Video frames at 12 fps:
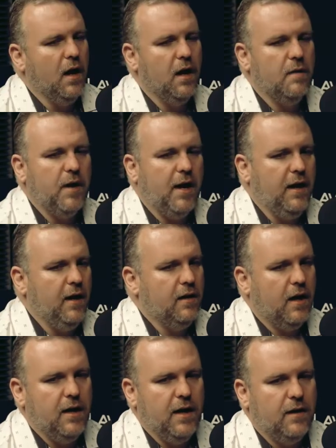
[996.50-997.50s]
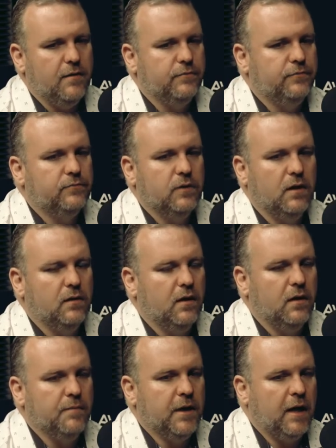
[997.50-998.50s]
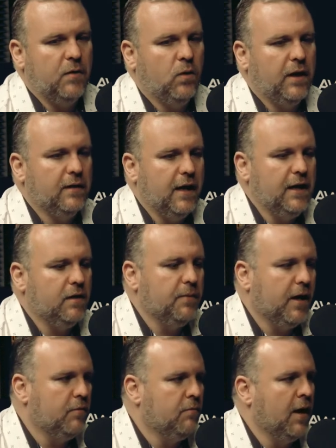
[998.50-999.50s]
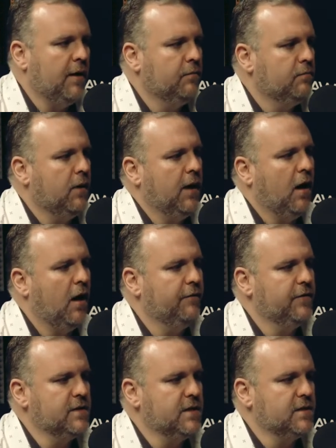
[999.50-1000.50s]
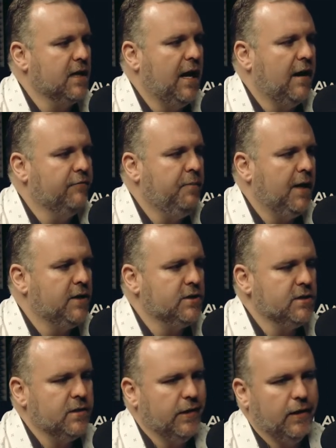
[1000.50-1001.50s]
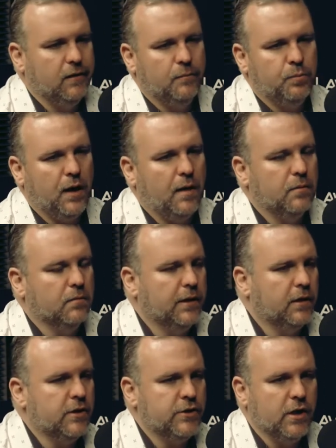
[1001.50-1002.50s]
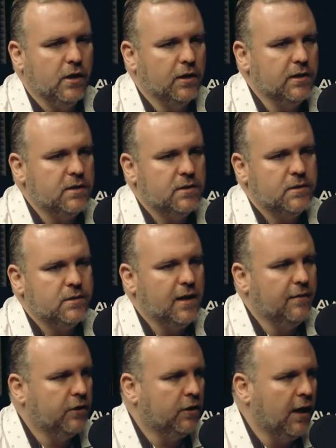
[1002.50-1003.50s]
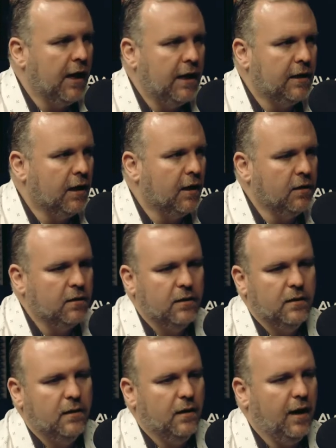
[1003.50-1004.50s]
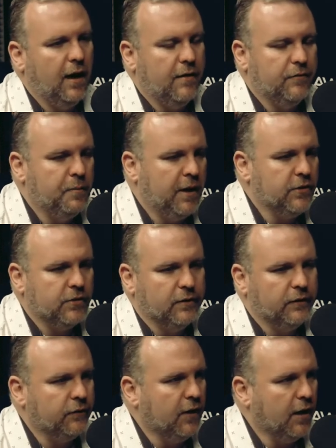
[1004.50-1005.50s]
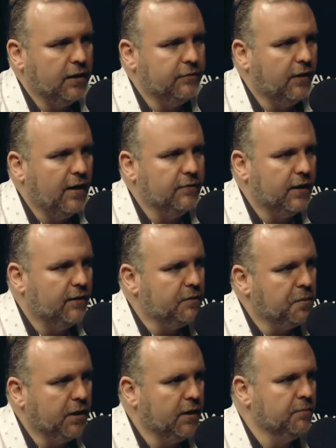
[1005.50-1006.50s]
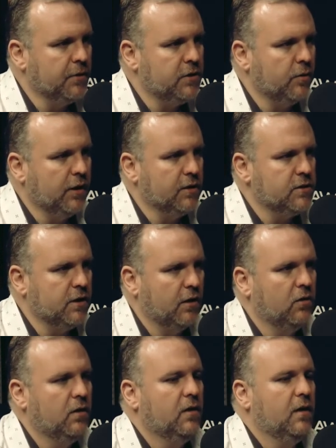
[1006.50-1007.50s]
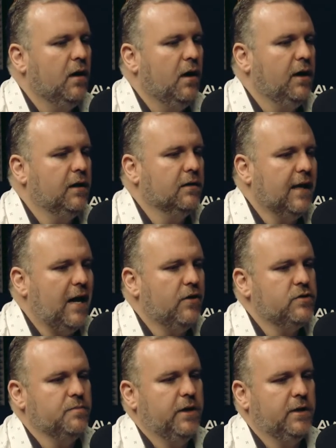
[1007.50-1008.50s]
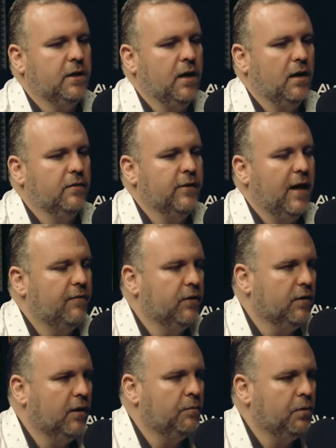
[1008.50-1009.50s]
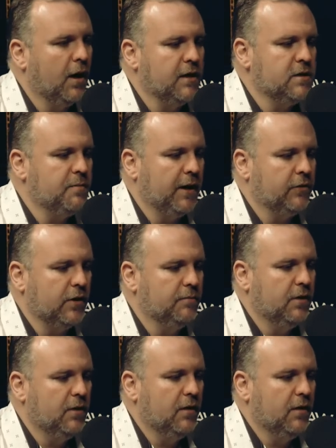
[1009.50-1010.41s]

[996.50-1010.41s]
Um, I, I have, uh, I mean, I, what I like about my, my office is I have patients that probably are as young as seven or eight, and I have a patient that's 95 and everybody in between. So it allows me to kind of have a, a broad spectrum.